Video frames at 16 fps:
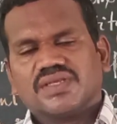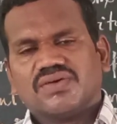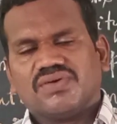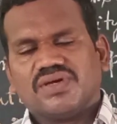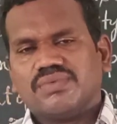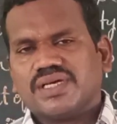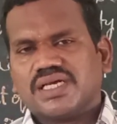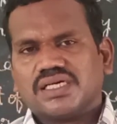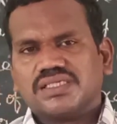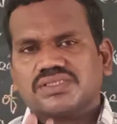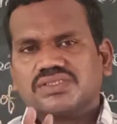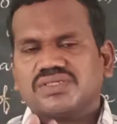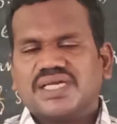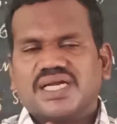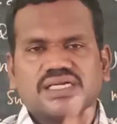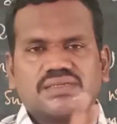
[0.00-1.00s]
Why?
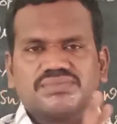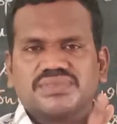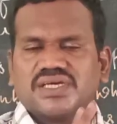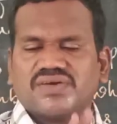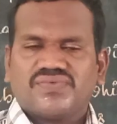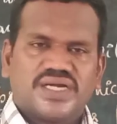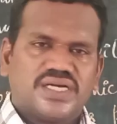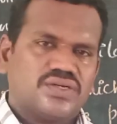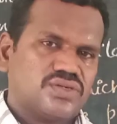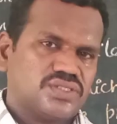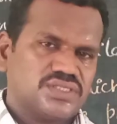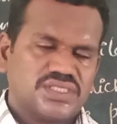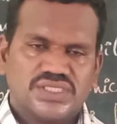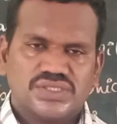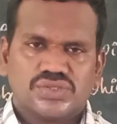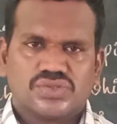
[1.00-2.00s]
Because 3 atoms of
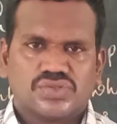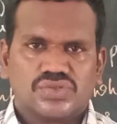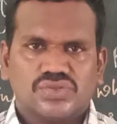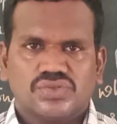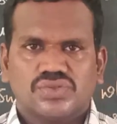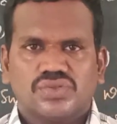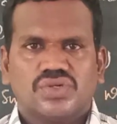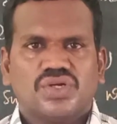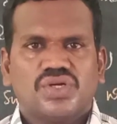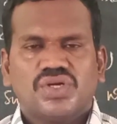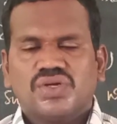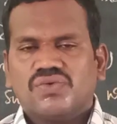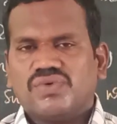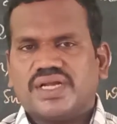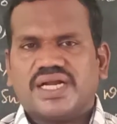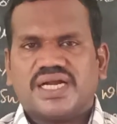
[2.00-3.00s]
hydrogen is
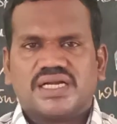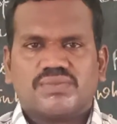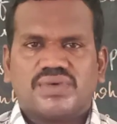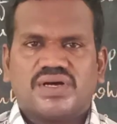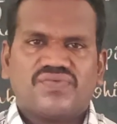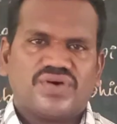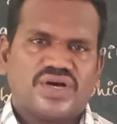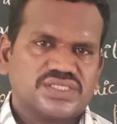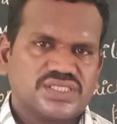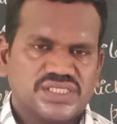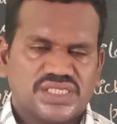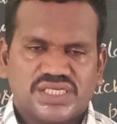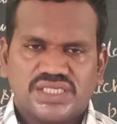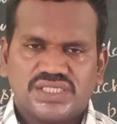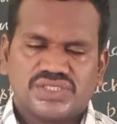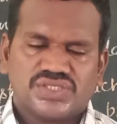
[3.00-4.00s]
2, 1 atom of
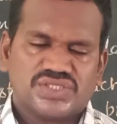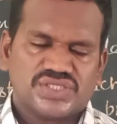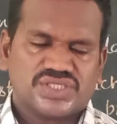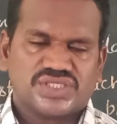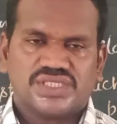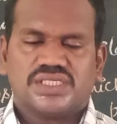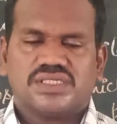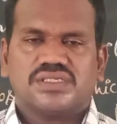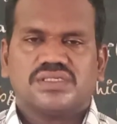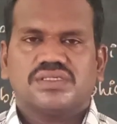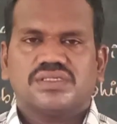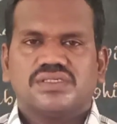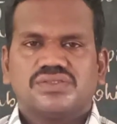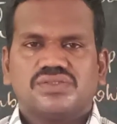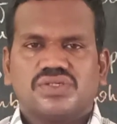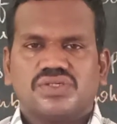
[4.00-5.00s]
oxygen is 16.
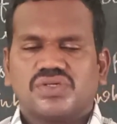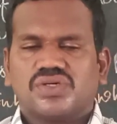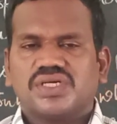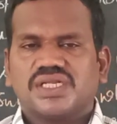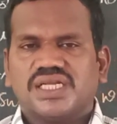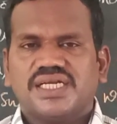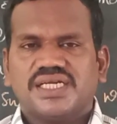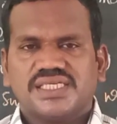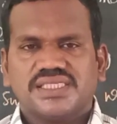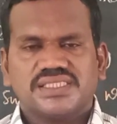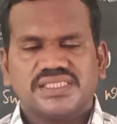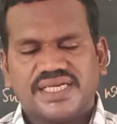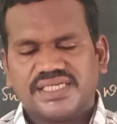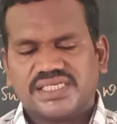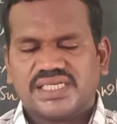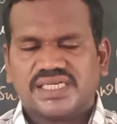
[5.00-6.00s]
So totally it is
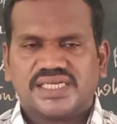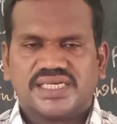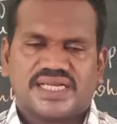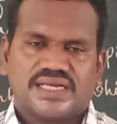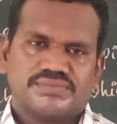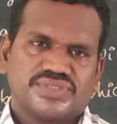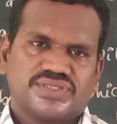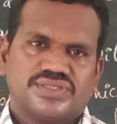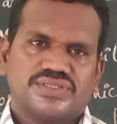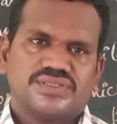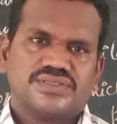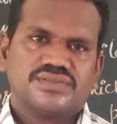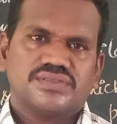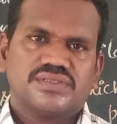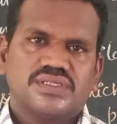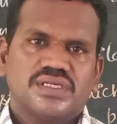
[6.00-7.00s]
18 grams.
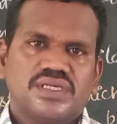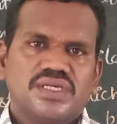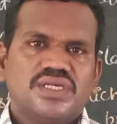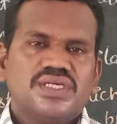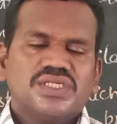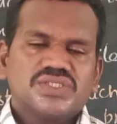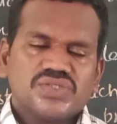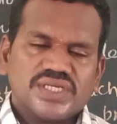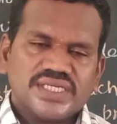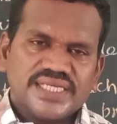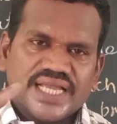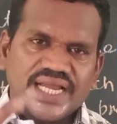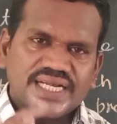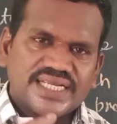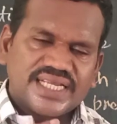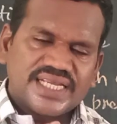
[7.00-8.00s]
So
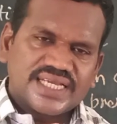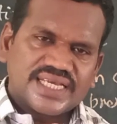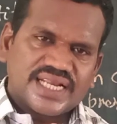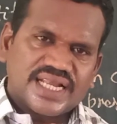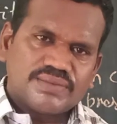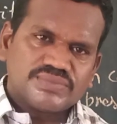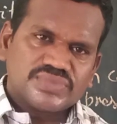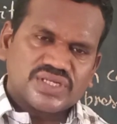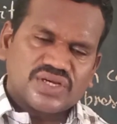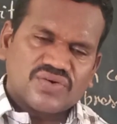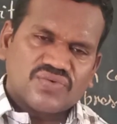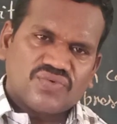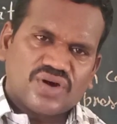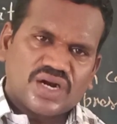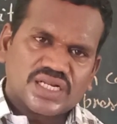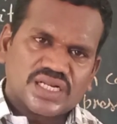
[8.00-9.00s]
18 grams
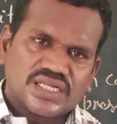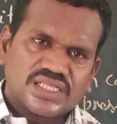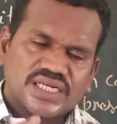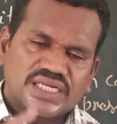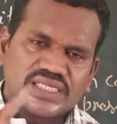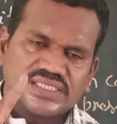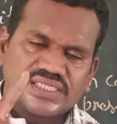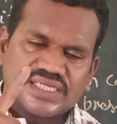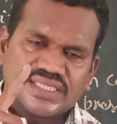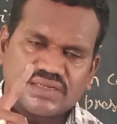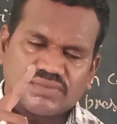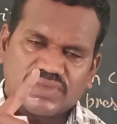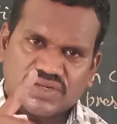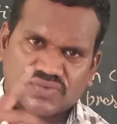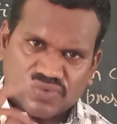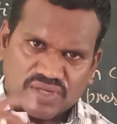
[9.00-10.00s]
of water, that is
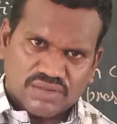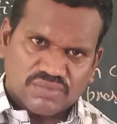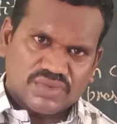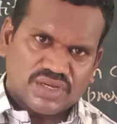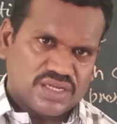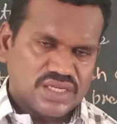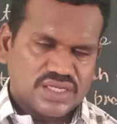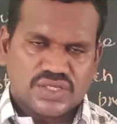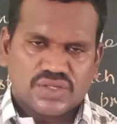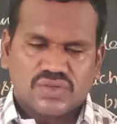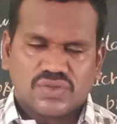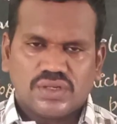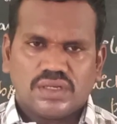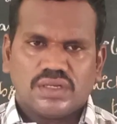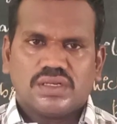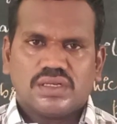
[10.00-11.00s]
nothing but 1
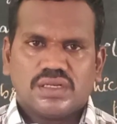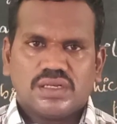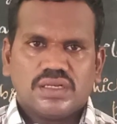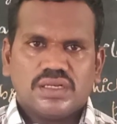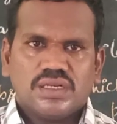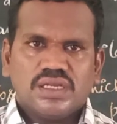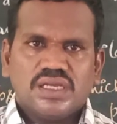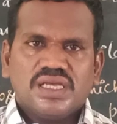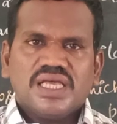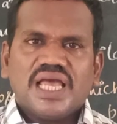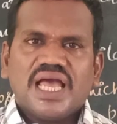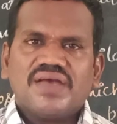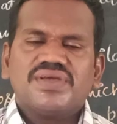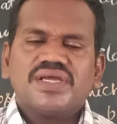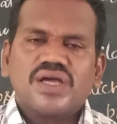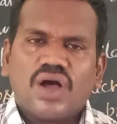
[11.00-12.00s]
molecule,
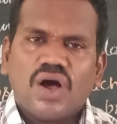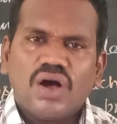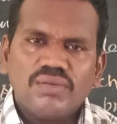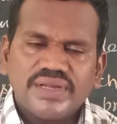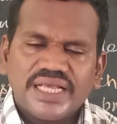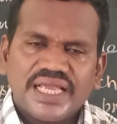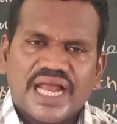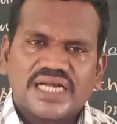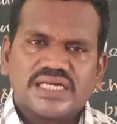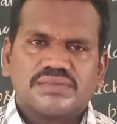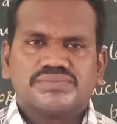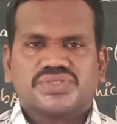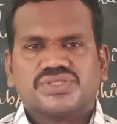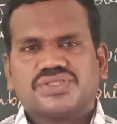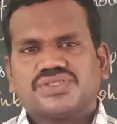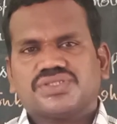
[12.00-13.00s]
having how many
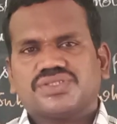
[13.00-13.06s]
atoms?